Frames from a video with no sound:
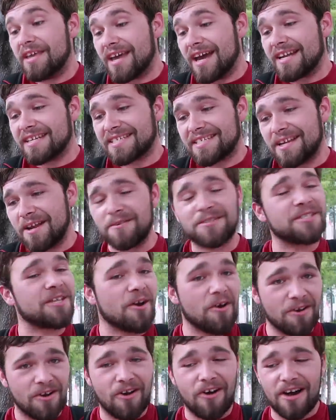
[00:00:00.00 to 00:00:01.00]
We got a Sinnoh
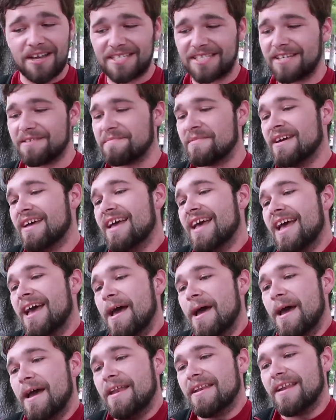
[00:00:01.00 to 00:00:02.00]
Stone, awesome.
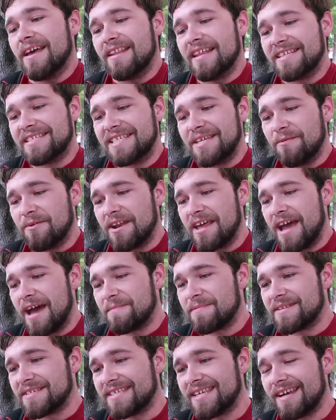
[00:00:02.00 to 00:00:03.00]
Now let's see what
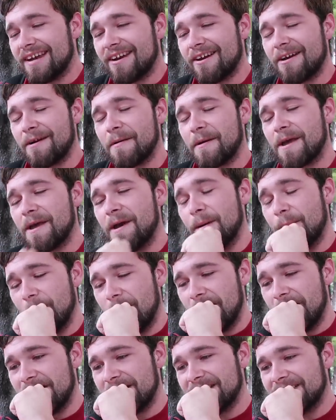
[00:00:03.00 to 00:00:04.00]
happens here. Come
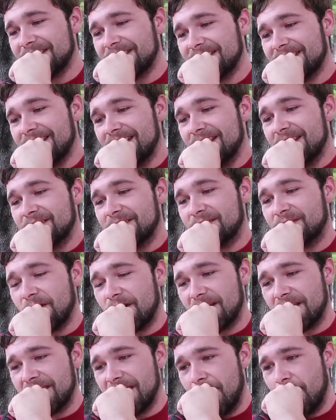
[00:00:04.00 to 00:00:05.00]
on,
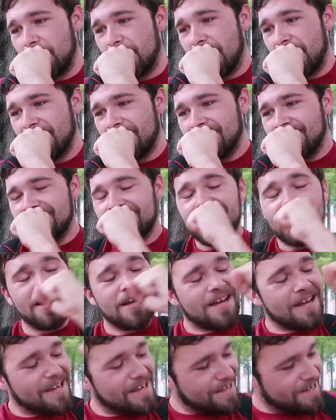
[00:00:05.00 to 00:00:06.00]
start encounter.
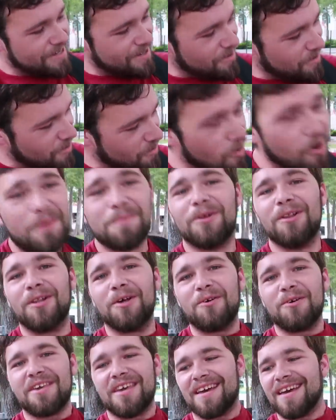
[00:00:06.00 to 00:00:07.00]
normal
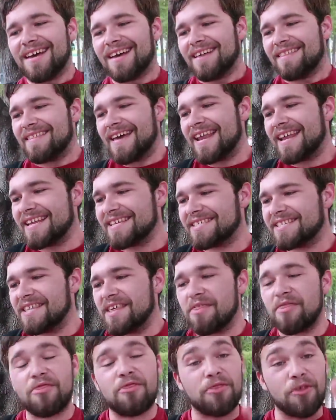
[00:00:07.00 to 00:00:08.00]
Lugia, that is
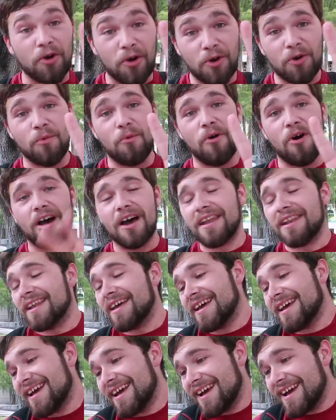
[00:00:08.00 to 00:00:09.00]
the third one.
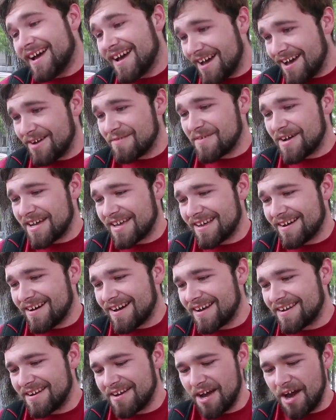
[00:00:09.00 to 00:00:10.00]
Oh my
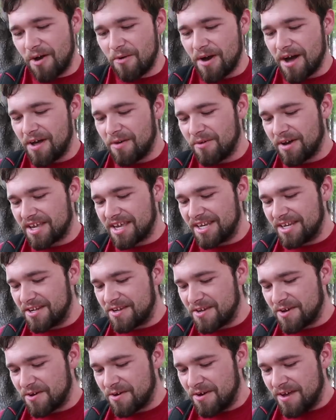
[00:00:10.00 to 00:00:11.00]
god, oh well, what can you
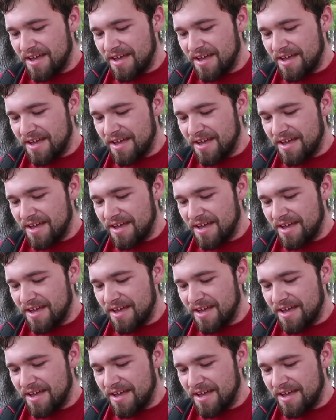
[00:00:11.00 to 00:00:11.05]
do?